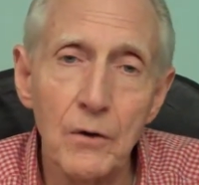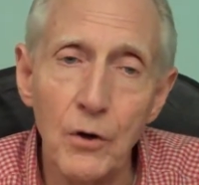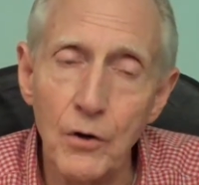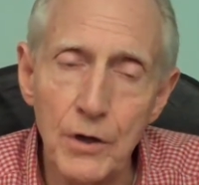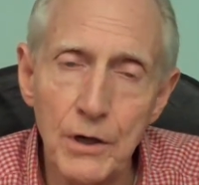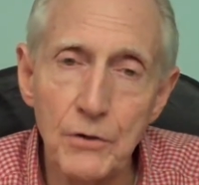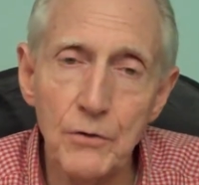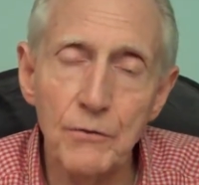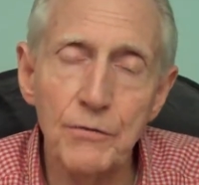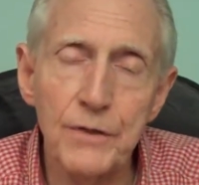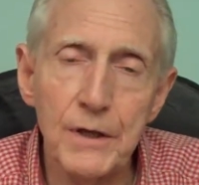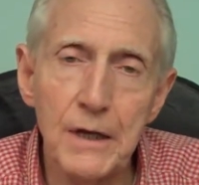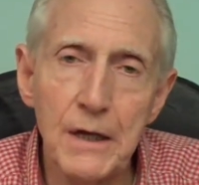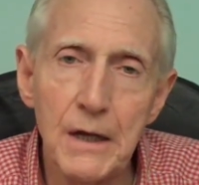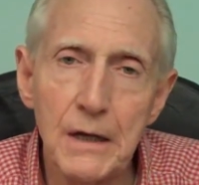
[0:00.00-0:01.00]
learning new
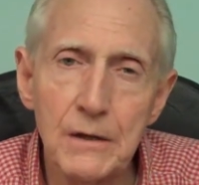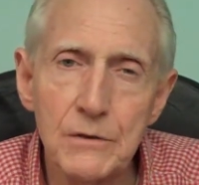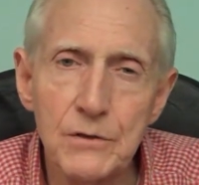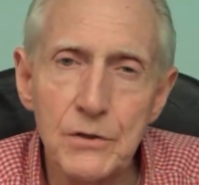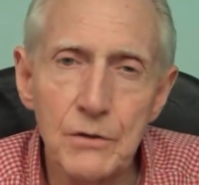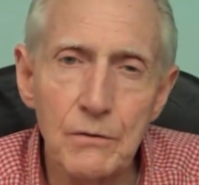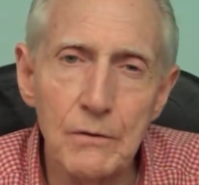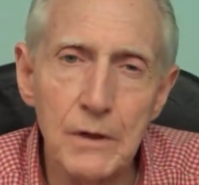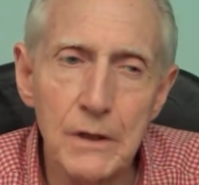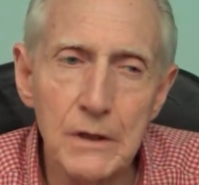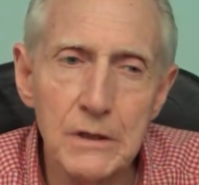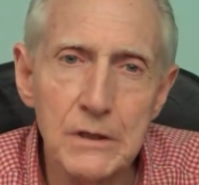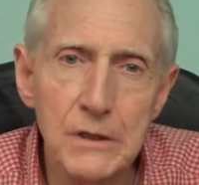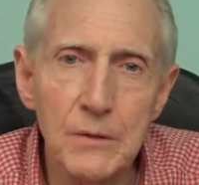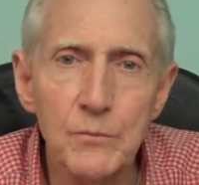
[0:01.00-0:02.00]
things,
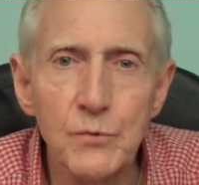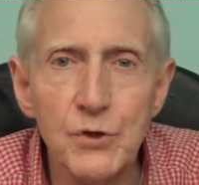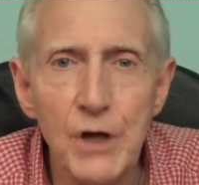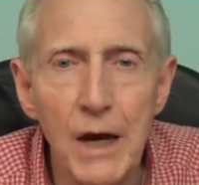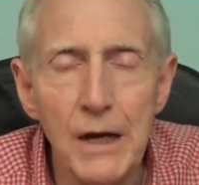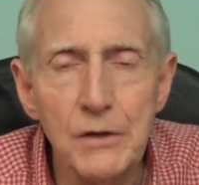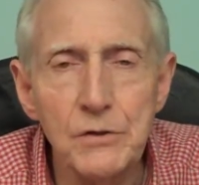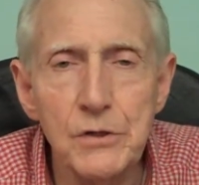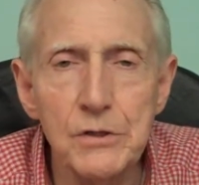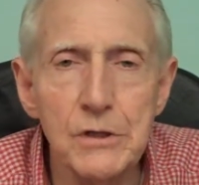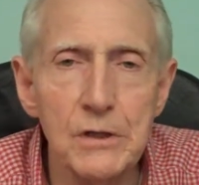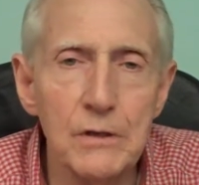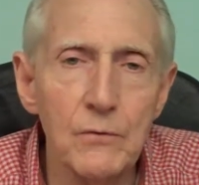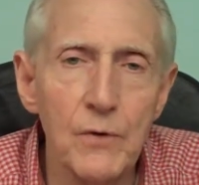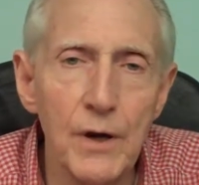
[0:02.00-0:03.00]
doing some changes
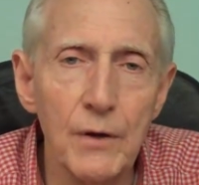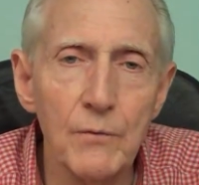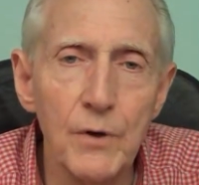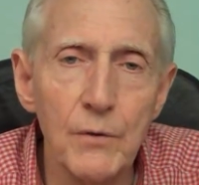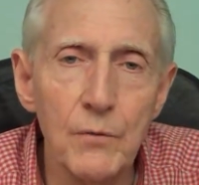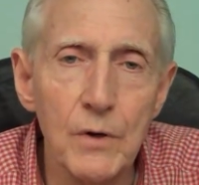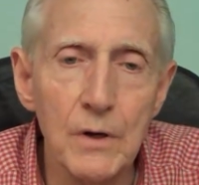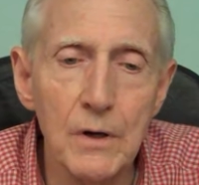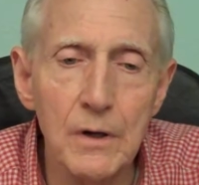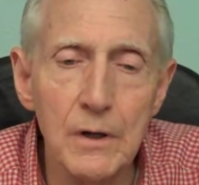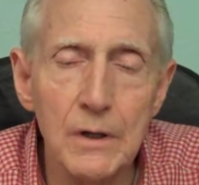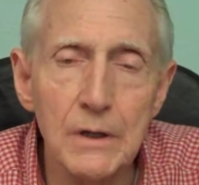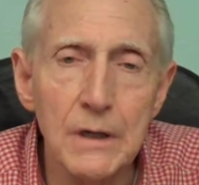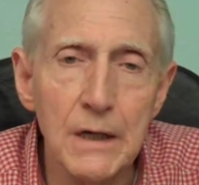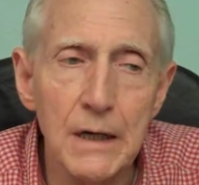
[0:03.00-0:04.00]
in the way we work,